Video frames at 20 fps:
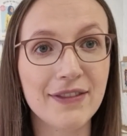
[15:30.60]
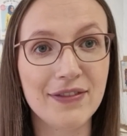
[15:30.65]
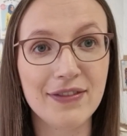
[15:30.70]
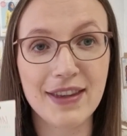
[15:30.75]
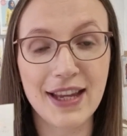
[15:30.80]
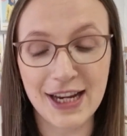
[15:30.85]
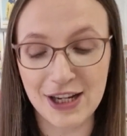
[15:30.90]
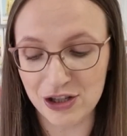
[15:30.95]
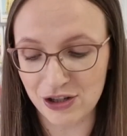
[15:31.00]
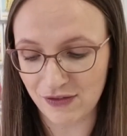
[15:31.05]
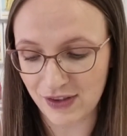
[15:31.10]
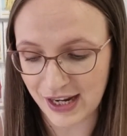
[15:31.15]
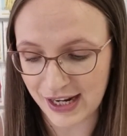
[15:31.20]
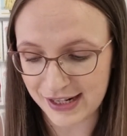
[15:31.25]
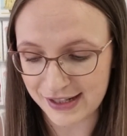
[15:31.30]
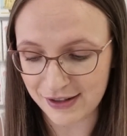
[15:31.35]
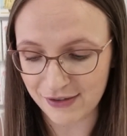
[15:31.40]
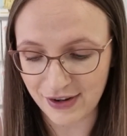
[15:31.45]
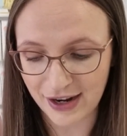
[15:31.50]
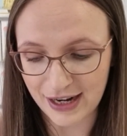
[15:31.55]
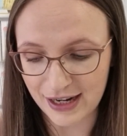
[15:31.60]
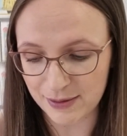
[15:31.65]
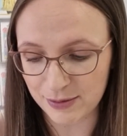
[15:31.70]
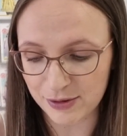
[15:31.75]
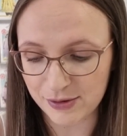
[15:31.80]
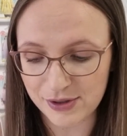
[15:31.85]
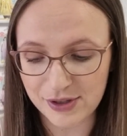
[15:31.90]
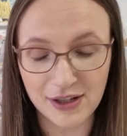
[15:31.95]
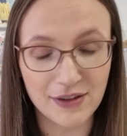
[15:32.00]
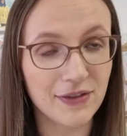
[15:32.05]
of each of these
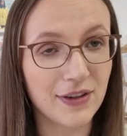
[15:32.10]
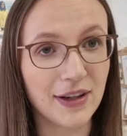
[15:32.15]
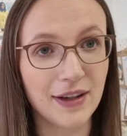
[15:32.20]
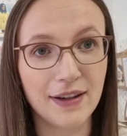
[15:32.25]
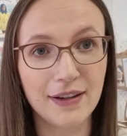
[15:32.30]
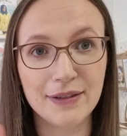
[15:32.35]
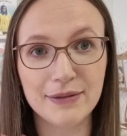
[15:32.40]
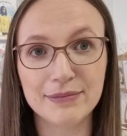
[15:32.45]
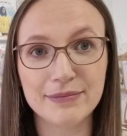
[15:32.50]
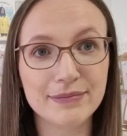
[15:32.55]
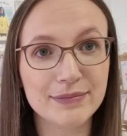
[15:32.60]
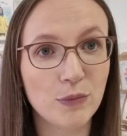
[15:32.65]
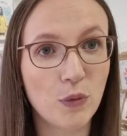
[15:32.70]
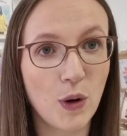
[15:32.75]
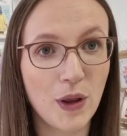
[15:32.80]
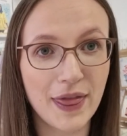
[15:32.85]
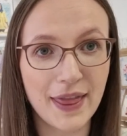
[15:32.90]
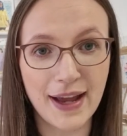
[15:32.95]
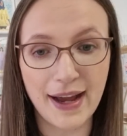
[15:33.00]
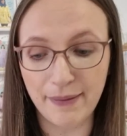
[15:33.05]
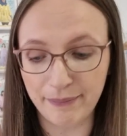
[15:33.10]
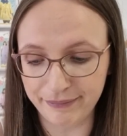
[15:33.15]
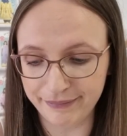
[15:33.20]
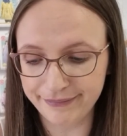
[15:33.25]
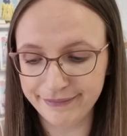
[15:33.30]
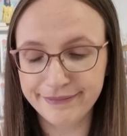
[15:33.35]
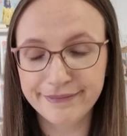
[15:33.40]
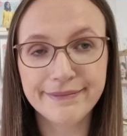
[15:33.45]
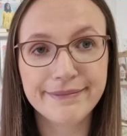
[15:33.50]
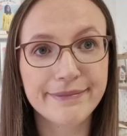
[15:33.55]
available, so if you want
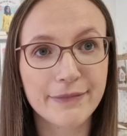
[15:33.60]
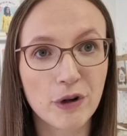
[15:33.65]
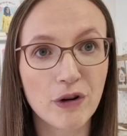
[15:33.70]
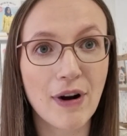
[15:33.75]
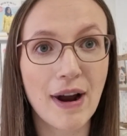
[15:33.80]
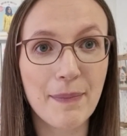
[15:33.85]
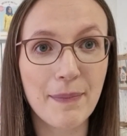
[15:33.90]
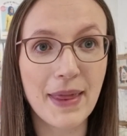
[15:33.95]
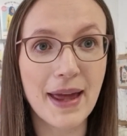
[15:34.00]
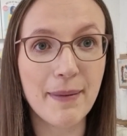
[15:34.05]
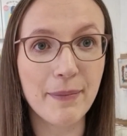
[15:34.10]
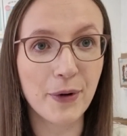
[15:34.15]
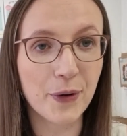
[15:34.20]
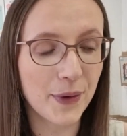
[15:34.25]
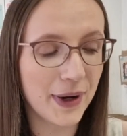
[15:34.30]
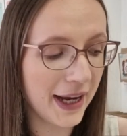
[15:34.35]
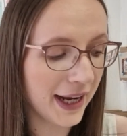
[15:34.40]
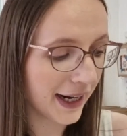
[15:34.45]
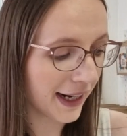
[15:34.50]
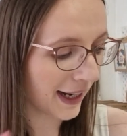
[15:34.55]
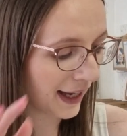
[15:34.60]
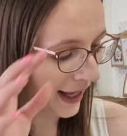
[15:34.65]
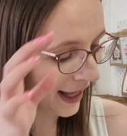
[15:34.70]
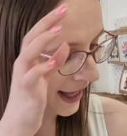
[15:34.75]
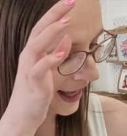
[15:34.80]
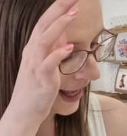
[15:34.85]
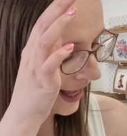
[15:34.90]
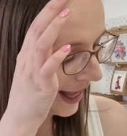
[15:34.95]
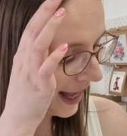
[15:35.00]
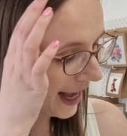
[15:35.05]
them, grab them quick.
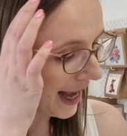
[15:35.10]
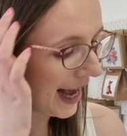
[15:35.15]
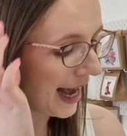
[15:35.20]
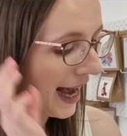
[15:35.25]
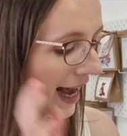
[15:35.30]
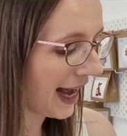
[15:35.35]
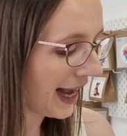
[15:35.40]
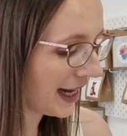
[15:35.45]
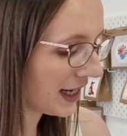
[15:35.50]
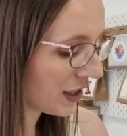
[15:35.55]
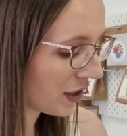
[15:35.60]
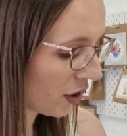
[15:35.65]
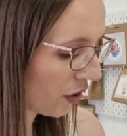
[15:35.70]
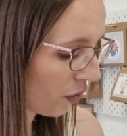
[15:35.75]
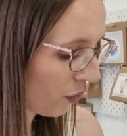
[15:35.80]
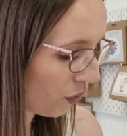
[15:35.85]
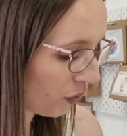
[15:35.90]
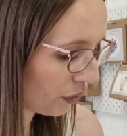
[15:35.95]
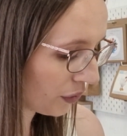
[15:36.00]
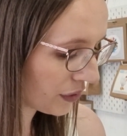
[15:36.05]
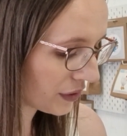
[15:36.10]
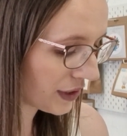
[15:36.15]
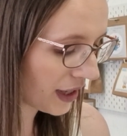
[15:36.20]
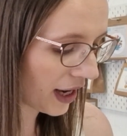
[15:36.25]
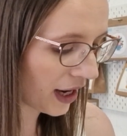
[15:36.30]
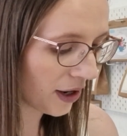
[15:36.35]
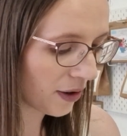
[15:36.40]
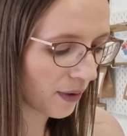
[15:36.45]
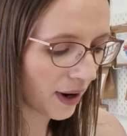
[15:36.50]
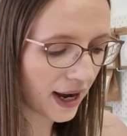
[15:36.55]
And
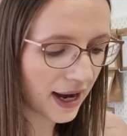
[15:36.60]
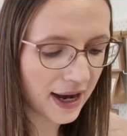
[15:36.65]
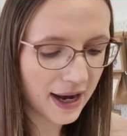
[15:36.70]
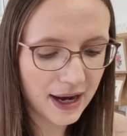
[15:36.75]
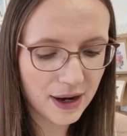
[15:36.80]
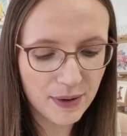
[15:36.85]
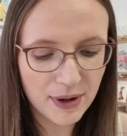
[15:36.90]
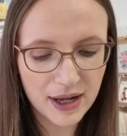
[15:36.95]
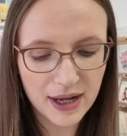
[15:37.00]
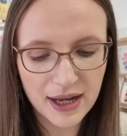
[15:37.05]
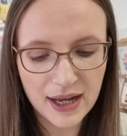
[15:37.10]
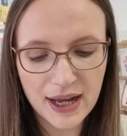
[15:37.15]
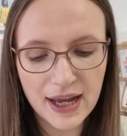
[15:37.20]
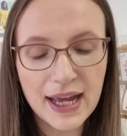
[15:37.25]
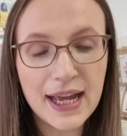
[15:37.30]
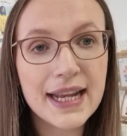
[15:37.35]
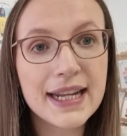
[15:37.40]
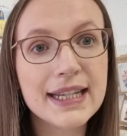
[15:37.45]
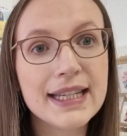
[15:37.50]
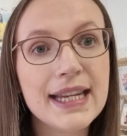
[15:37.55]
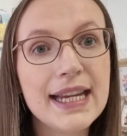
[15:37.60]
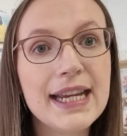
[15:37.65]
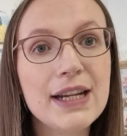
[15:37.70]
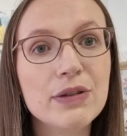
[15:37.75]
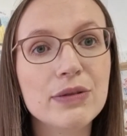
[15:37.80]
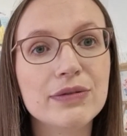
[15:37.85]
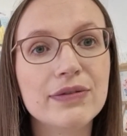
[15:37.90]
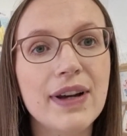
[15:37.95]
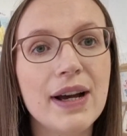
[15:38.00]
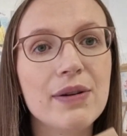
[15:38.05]
also our
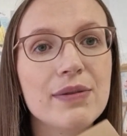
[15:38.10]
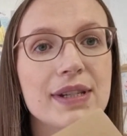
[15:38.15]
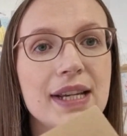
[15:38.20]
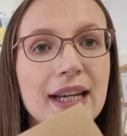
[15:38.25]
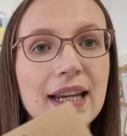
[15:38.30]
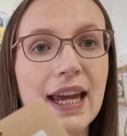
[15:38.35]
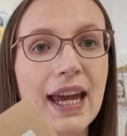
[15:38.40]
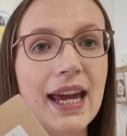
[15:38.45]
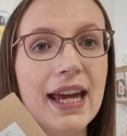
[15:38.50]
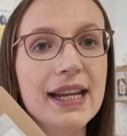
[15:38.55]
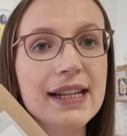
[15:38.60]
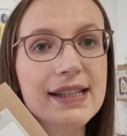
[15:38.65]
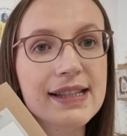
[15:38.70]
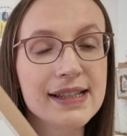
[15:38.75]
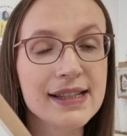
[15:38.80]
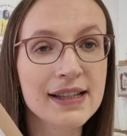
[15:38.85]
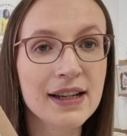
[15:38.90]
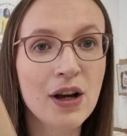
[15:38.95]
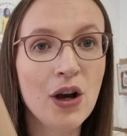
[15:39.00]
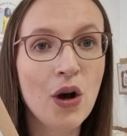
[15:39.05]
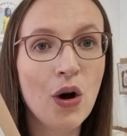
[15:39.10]
needle felting kits,